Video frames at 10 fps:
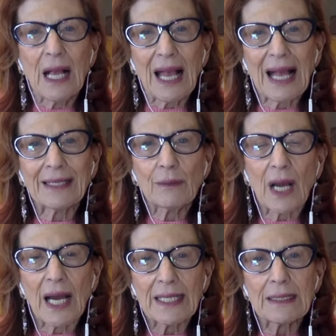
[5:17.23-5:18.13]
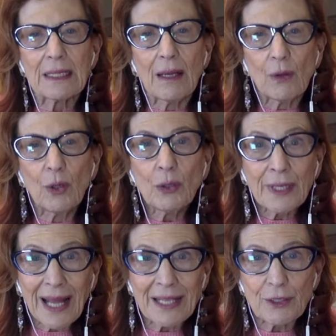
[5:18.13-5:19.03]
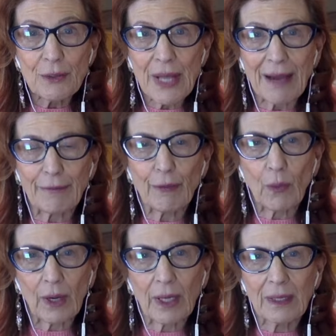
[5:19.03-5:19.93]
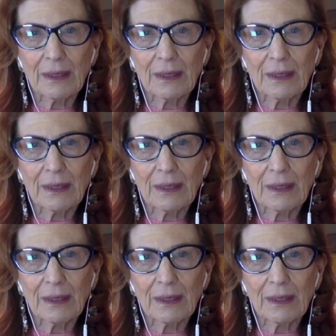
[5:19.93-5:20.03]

And I, who did I do that for?